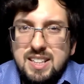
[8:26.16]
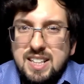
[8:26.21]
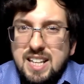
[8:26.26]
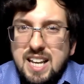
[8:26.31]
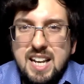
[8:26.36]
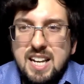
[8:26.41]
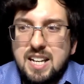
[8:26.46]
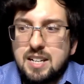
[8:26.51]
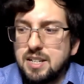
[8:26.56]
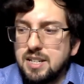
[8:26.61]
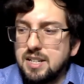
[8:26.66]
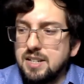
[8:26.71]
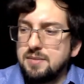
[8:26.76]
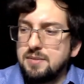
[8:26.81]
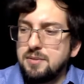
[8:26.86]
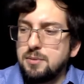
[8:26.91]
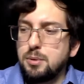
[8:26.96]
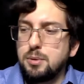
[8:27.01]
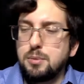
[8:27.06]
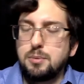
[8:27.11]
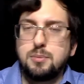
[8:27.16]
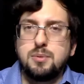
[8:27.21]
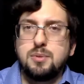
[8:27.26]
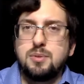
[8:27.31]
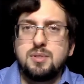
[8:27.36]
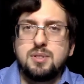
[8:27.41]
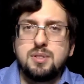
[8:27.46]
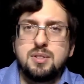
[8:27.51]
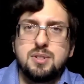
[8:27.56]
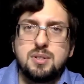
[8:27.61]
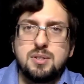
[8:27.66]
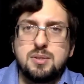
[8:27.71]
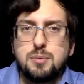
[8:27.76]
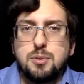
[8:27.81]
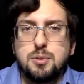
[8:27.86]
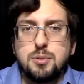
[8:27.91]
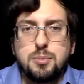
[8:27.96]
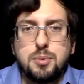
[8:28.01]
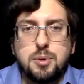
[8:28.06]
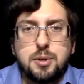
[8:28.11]
Canada will
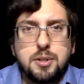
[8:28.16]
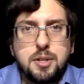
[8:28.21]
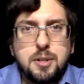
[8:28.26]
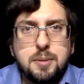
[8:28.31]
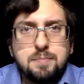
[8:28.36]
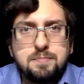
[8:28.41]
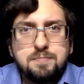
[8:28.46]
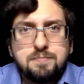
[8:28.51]
won't work.